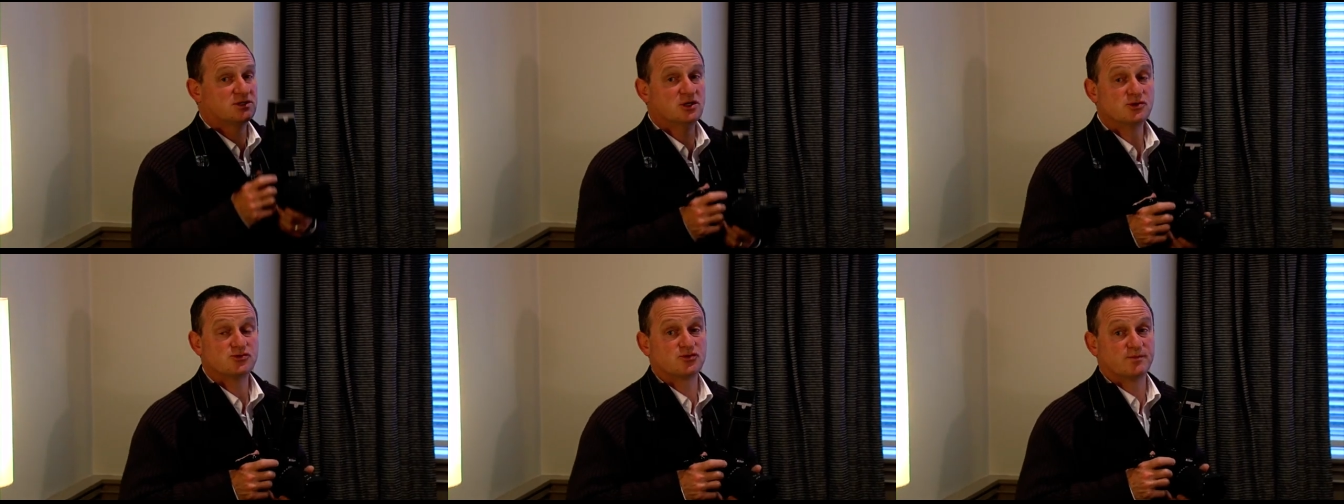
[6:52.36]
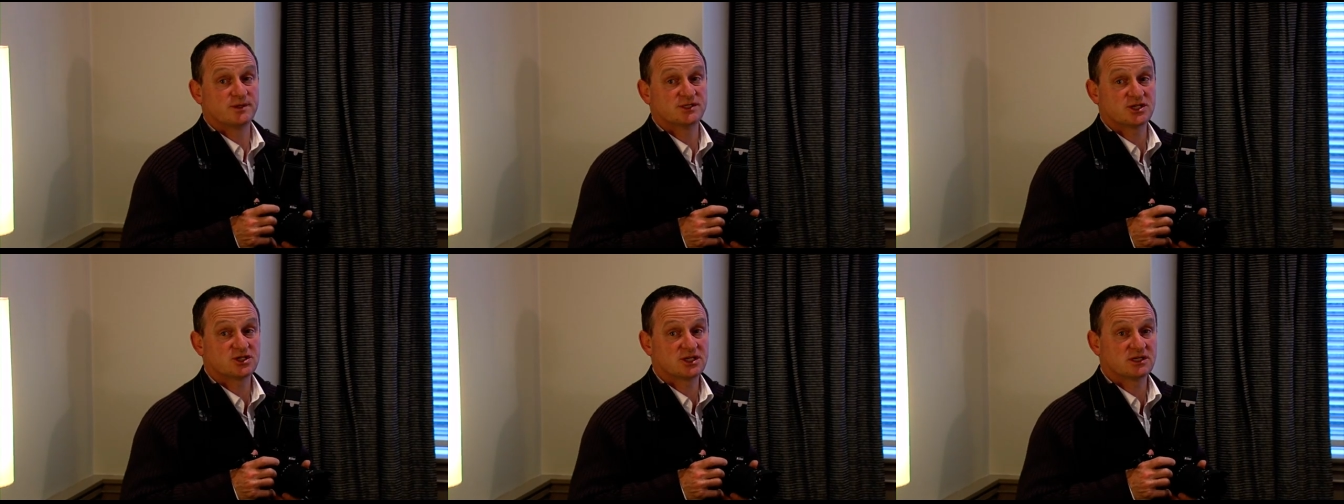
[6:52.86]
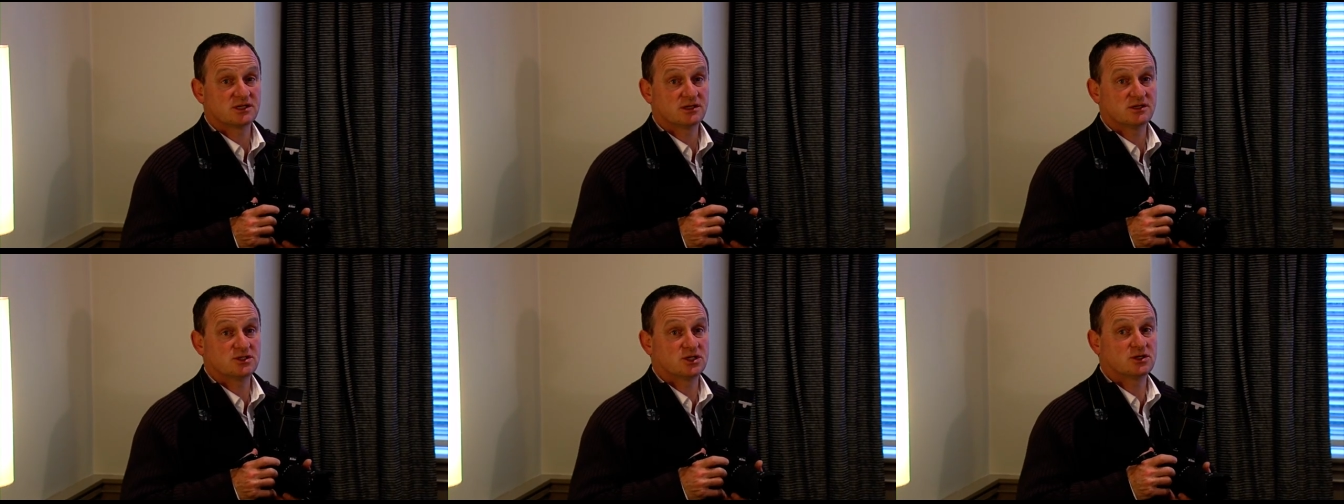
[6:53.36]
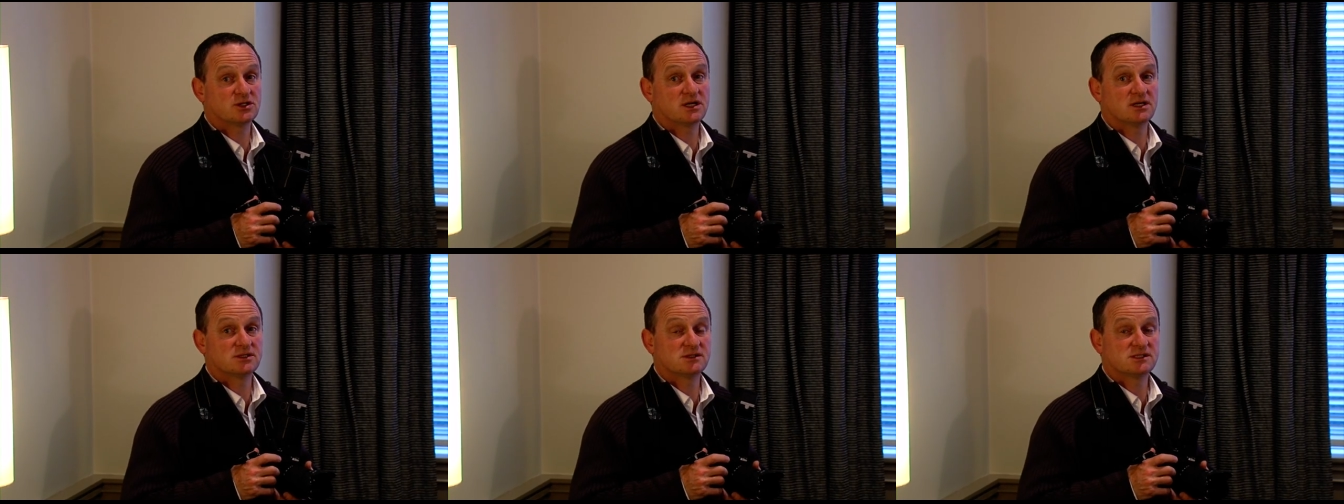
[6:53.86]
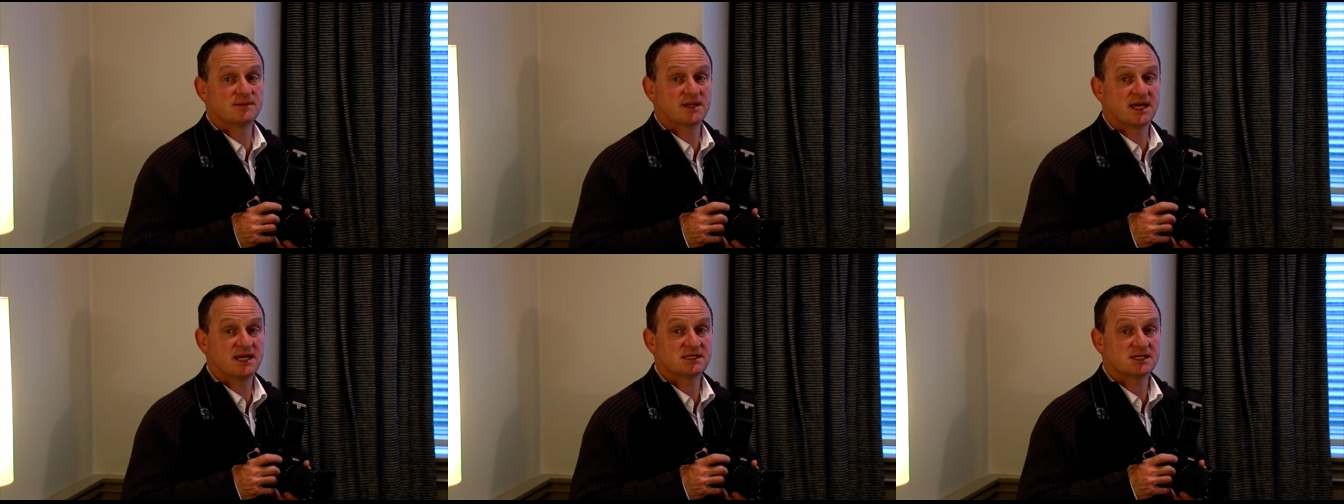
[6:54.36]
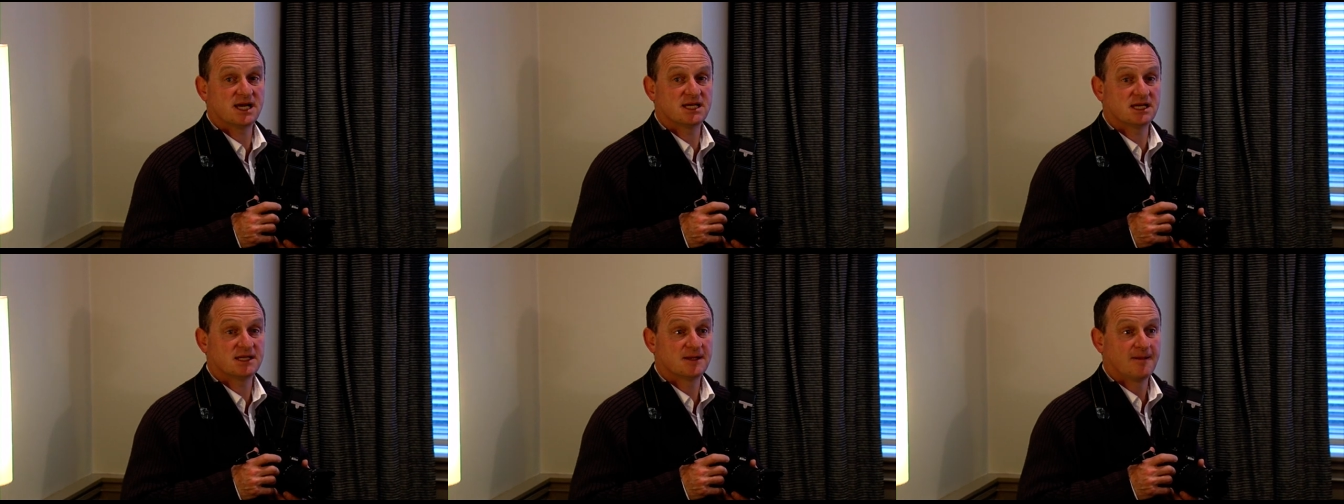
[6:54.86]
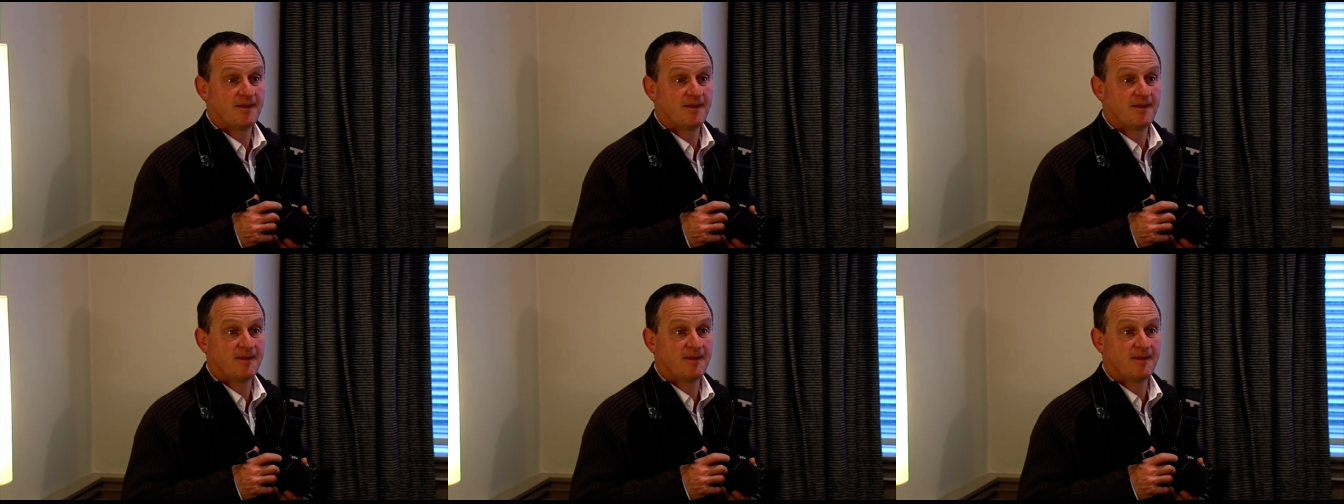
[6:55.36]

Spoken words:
the neutral position, because you could go and do something else later